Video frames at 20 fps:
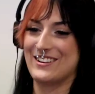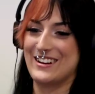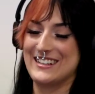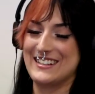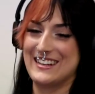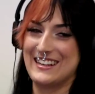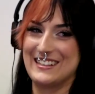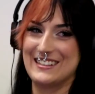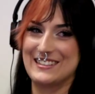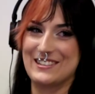
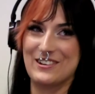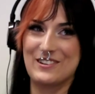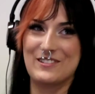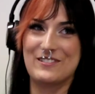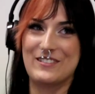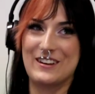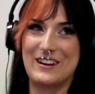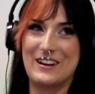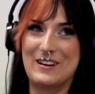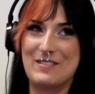creatine's good
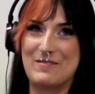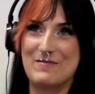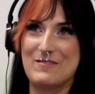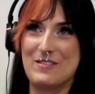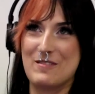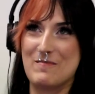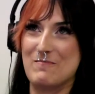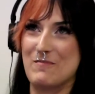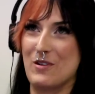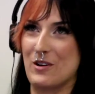
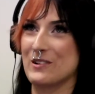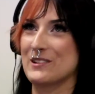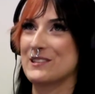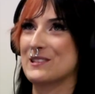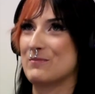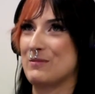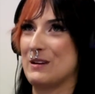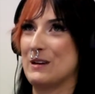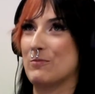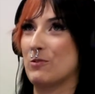for
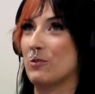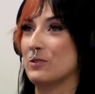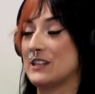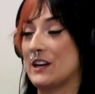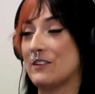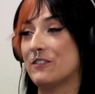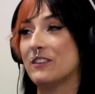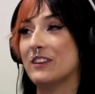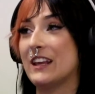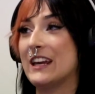most people.
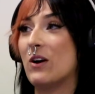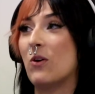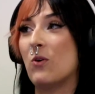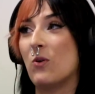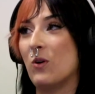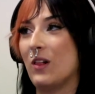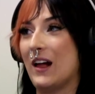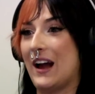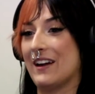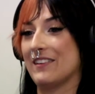Definitely
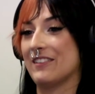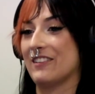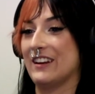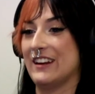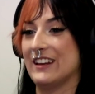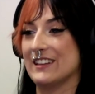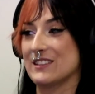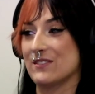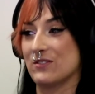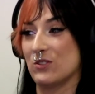all
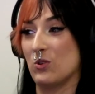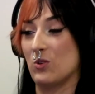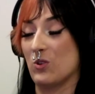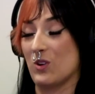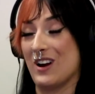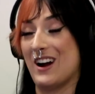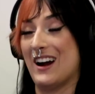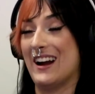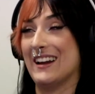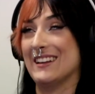athletes of all
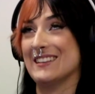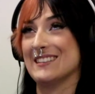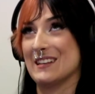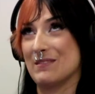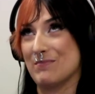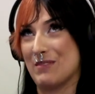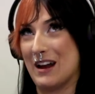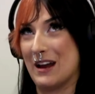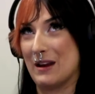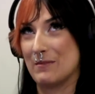kinds,
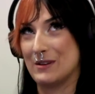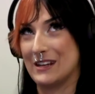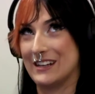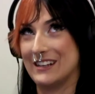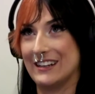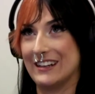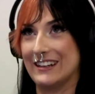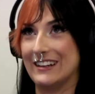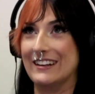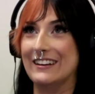in my
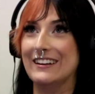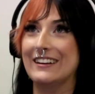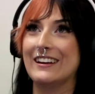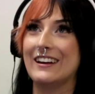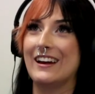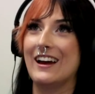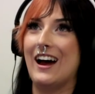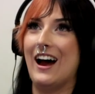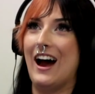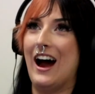opinion,
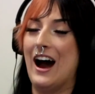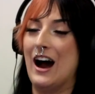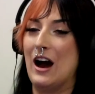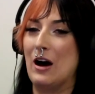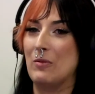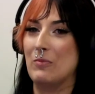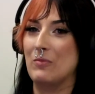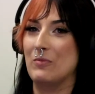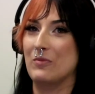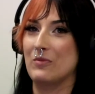
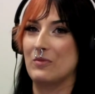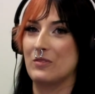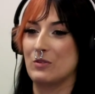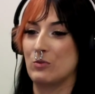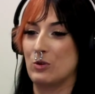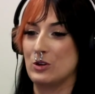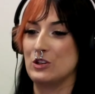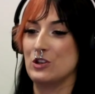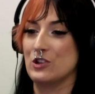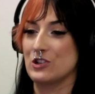
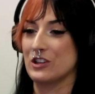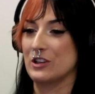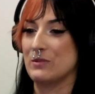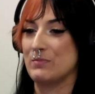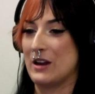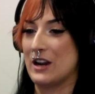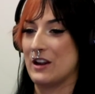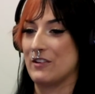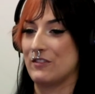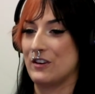would usually
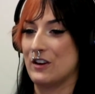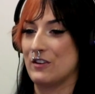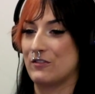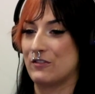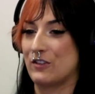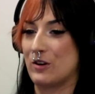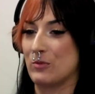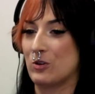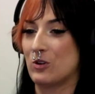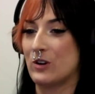benefit
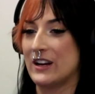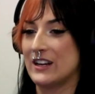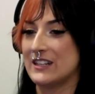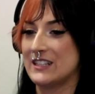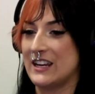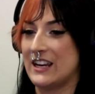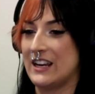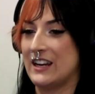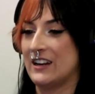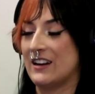from
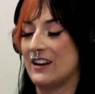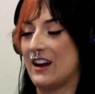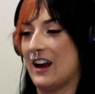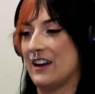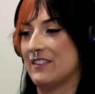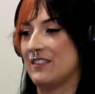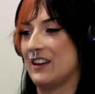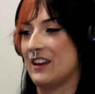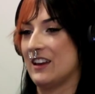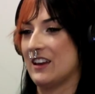creatine. I
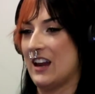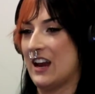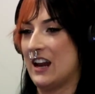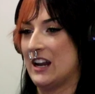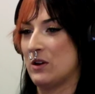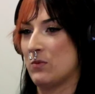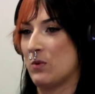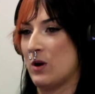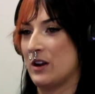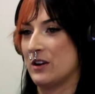think
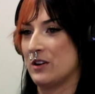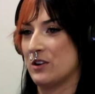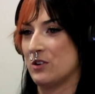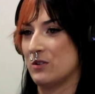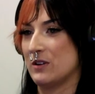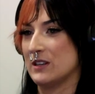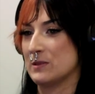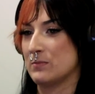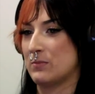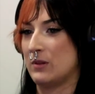anyone who
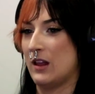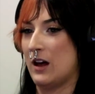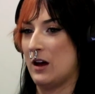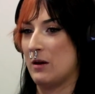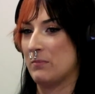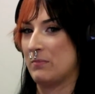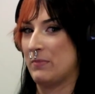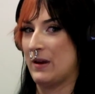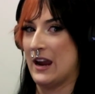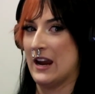is
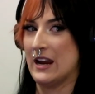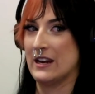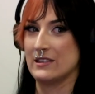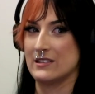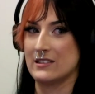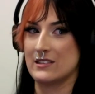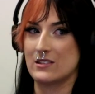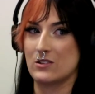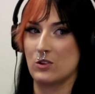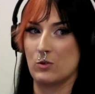
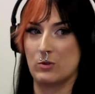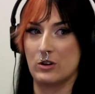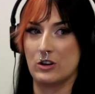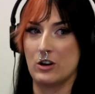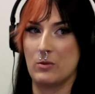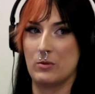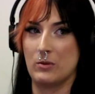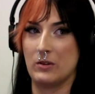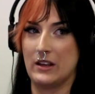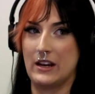plant-based or
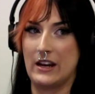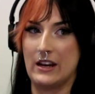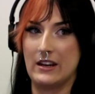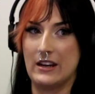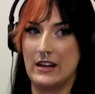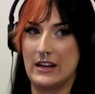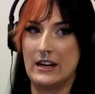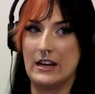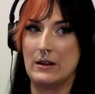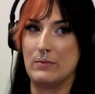predominantly
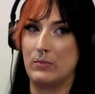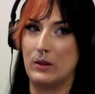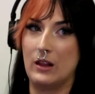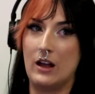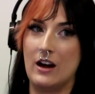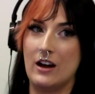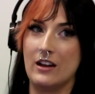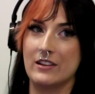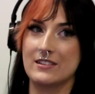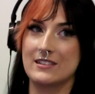eating
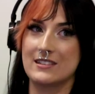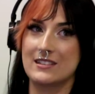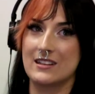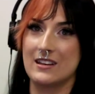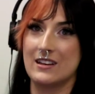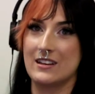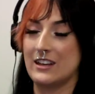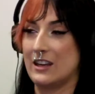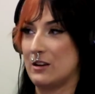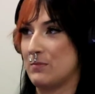plants
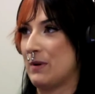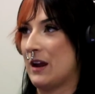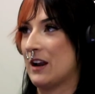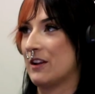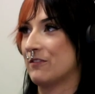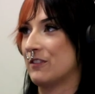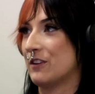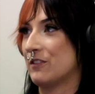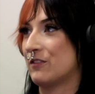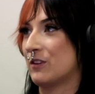can
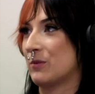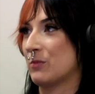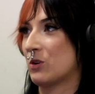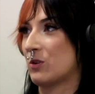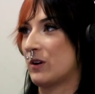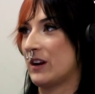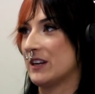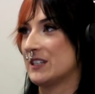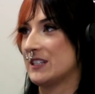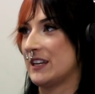benefit from
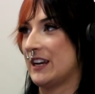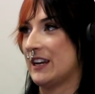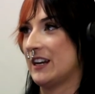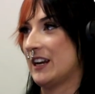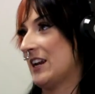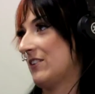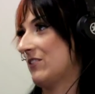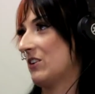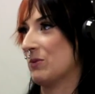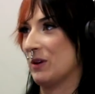creatine
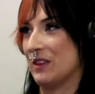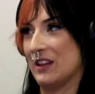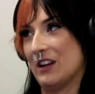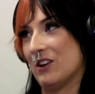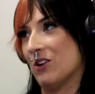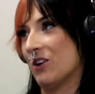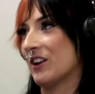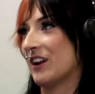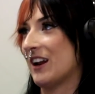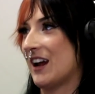even when they're
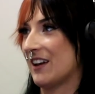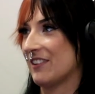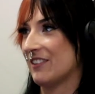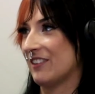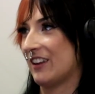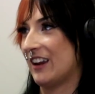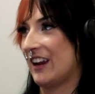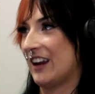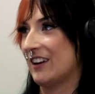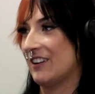not an
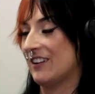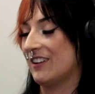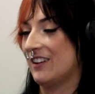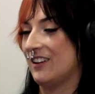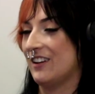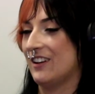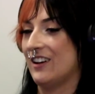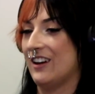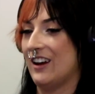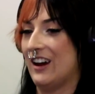athlete.
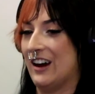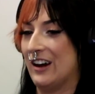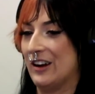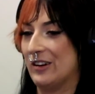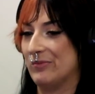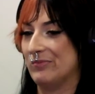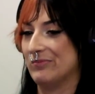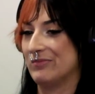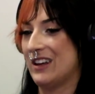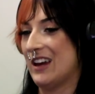
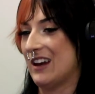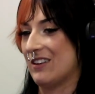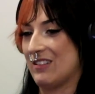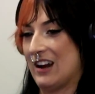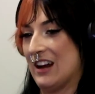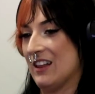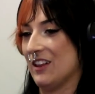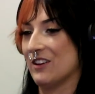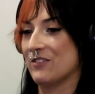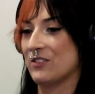
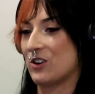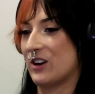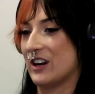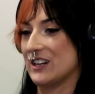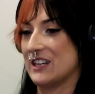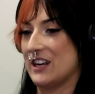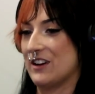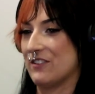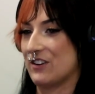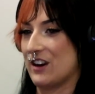I love
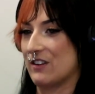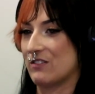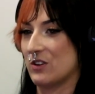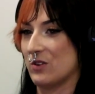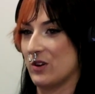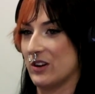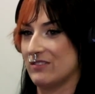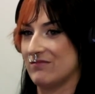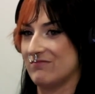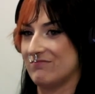creatine for
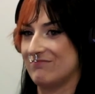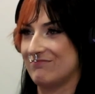everyone.